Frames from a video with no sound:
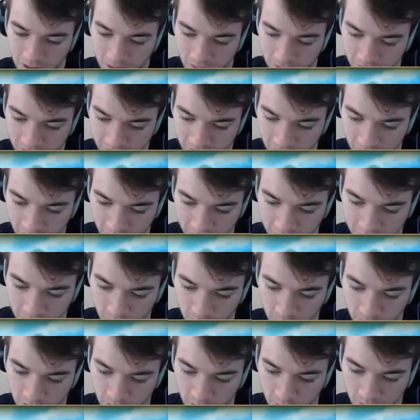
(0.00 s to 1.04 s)
This is also
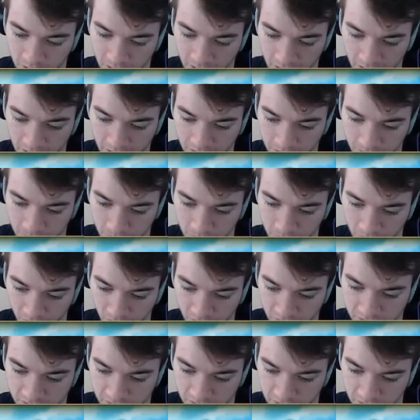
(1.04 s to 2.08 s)
where you get on the
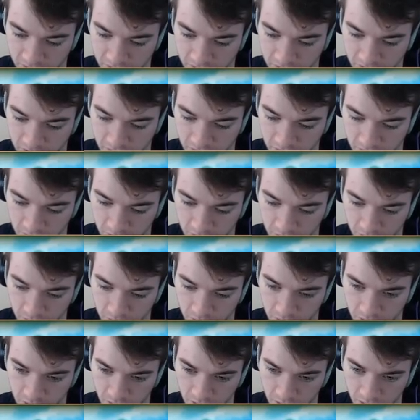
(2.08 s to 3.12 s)
bus to...
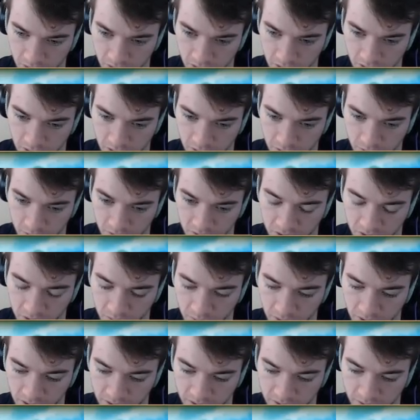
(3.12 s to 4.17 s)
Do I think
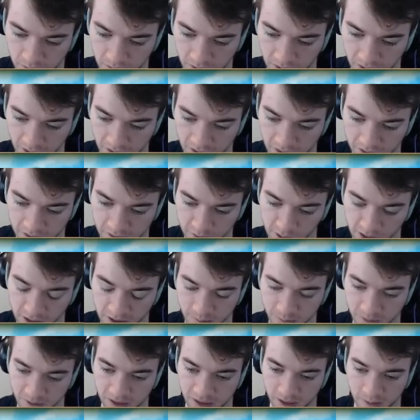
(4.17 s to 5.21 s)
Rock... Yeah, I think
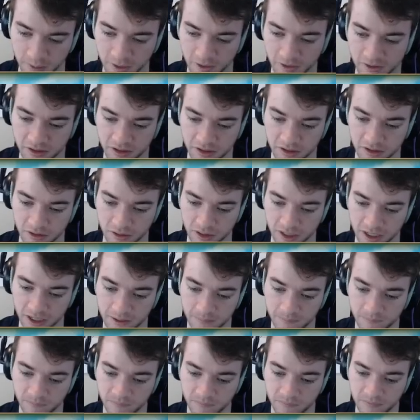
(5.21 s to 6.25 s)
Rockman will take him out. Let's just do that.
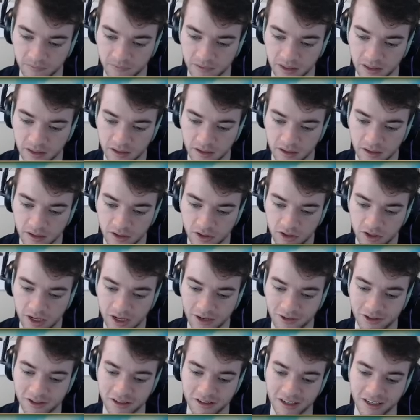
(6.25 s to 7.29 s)

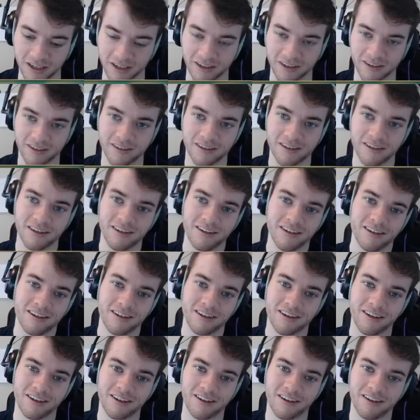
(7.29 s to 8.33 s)
Shadow Sneak.
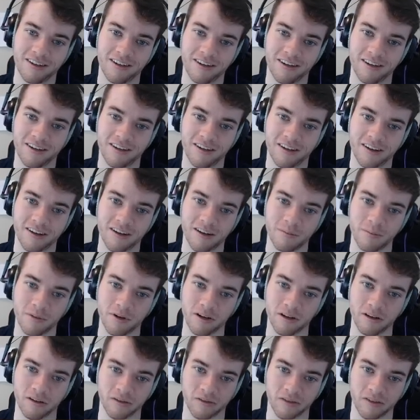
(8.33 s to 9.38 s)
Good
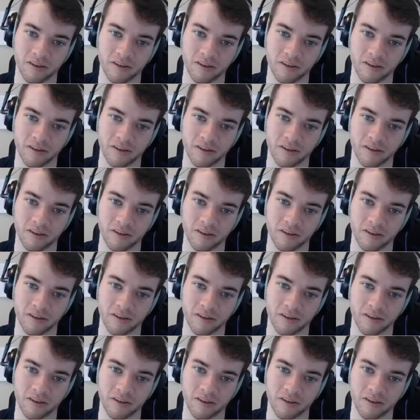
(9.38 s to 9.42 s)
move.